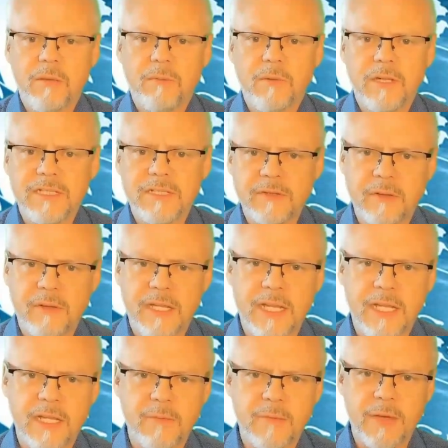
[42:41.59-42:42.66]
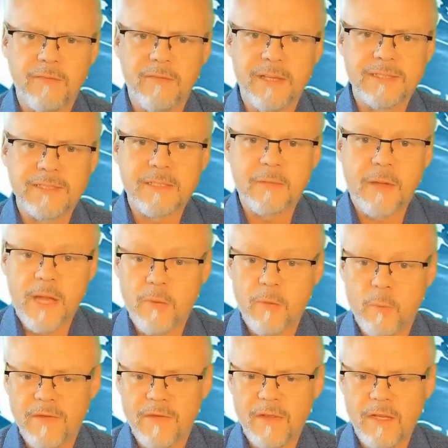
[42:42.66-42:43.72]
political and economic events, and I will
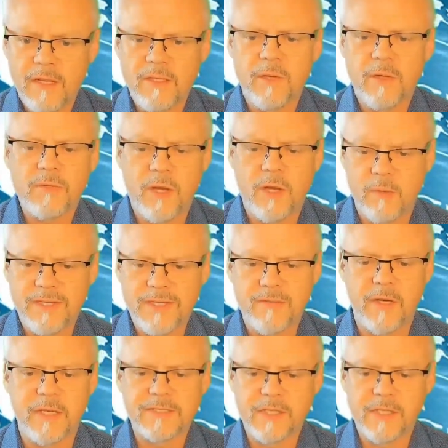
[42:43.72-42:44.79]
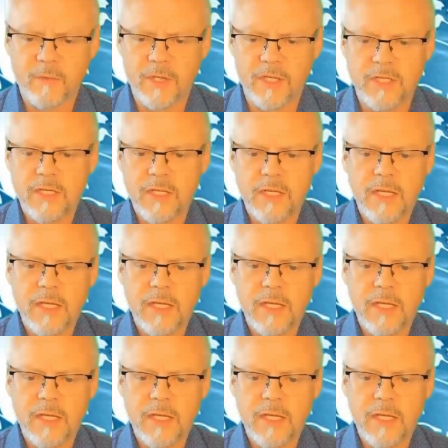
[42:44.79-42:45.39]
briefly list those high-risk events under each.